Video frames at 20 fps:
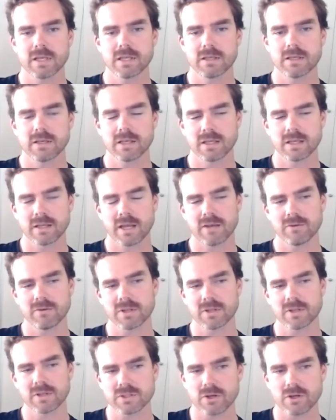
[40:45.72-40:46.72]
And
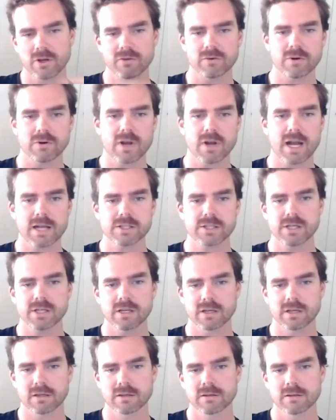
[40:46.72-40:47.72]
having this
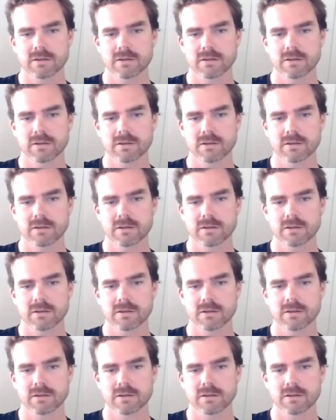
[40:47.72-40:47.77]
overarching